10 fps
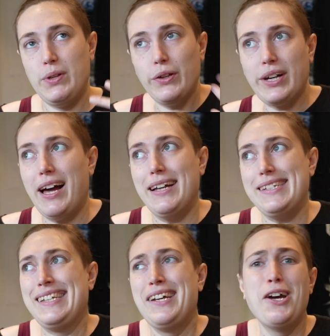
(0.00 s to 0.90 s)
you look
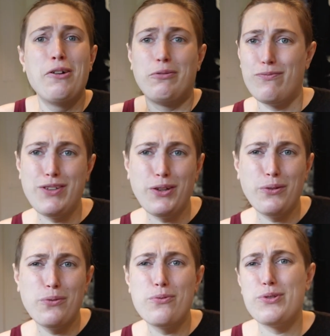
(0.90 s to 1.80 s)
at
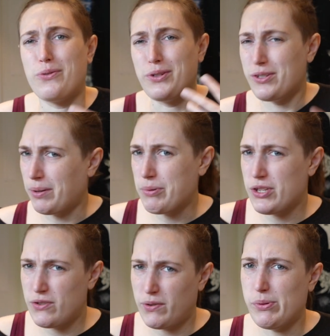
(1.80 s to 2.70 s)
reviews or
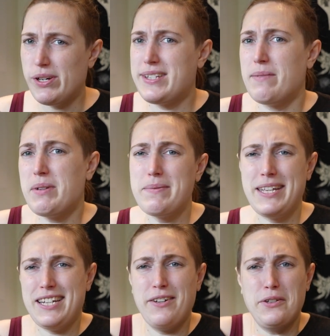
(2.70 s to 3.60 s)
descriptions for books, sometimes
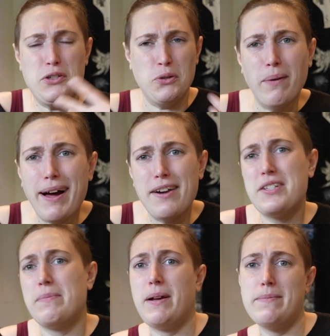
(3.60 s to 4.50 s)
they tell you too much,
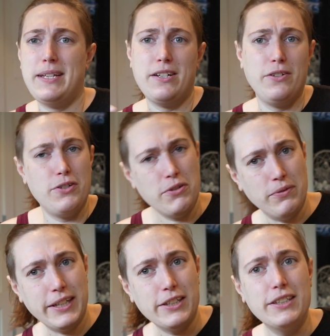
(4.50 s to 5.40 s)
sometimes they tell you too
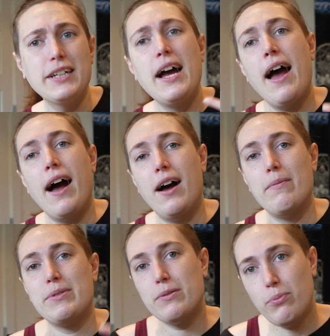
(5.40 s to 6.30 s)
little.
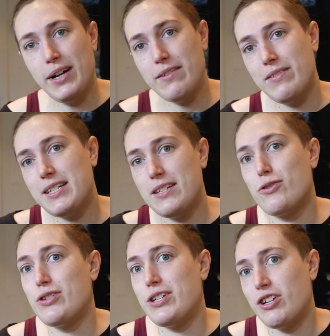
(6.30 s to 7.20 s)
So the point of this is
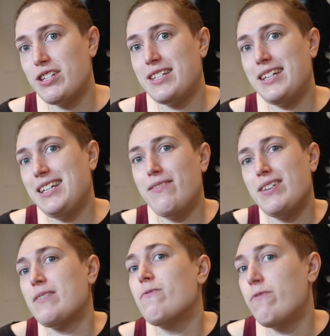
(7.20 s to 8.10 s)
just give
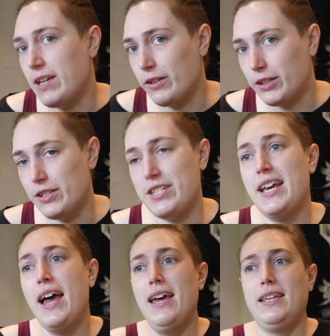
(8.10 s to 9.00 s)
you some feelers,
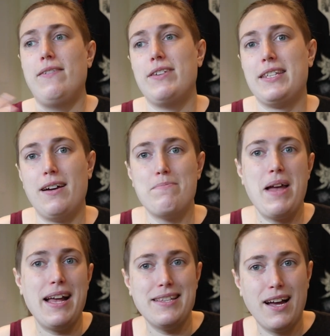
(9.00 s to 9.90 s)
give you some
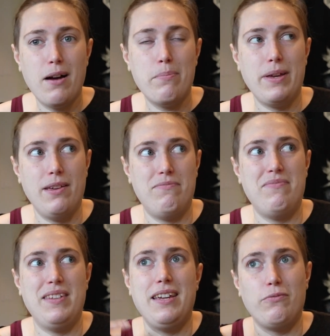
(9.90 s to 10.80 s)
heads up
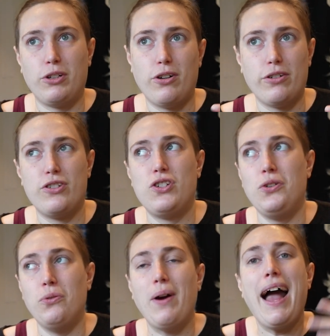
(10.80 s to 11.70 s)
in regards
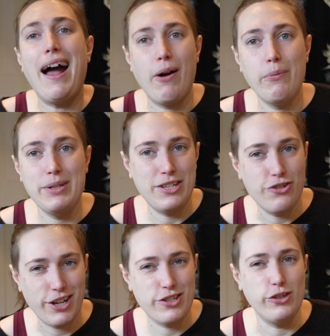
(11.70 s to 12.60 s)
to how I would
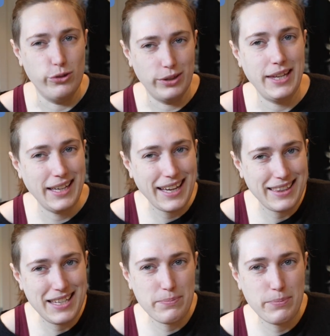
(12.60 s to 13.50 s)
suggest looking at these